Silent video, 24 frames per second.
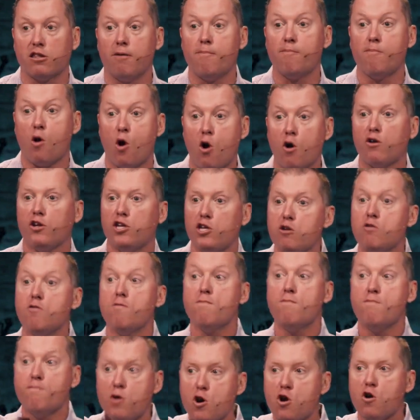The more
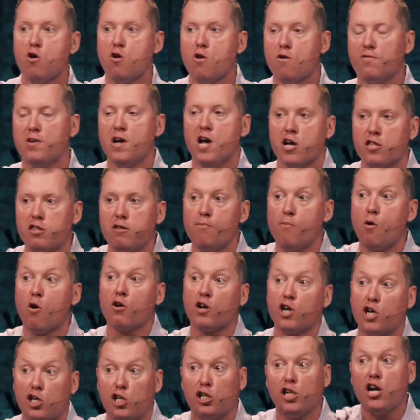you move, the
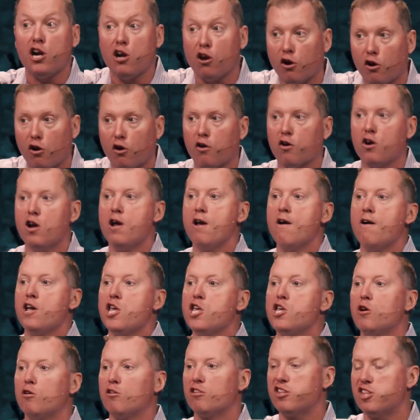more clearer
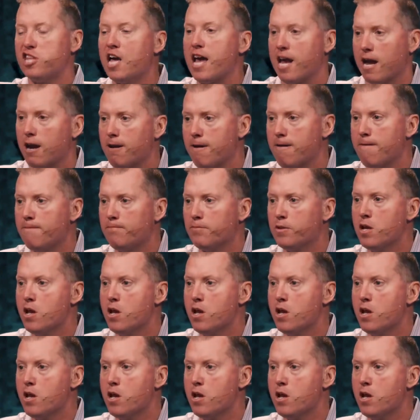you'll think.